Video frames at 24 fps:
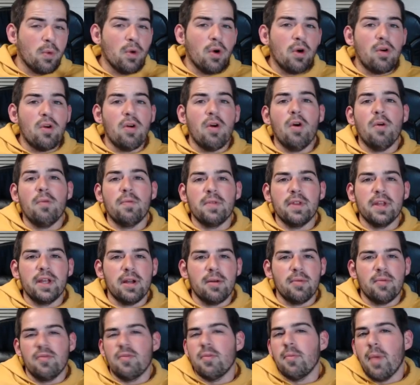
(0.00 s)
will hopefully
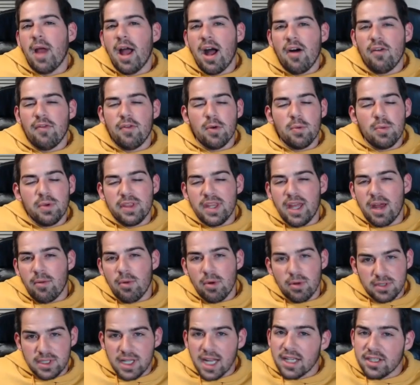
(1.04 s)
come from Alpha when that
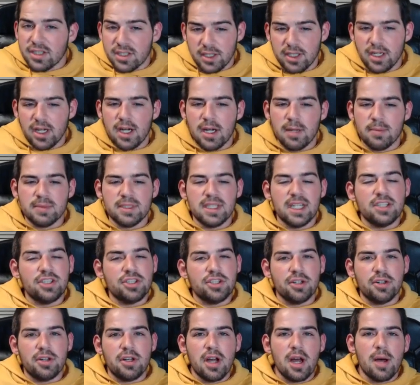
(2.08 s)
rotation comes. That
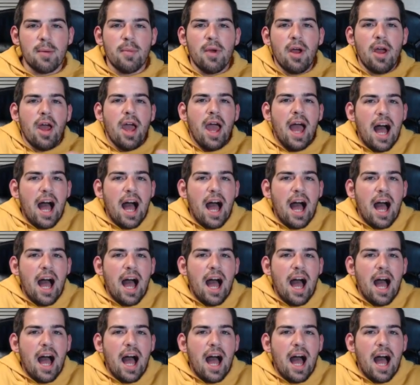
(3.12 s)
should come.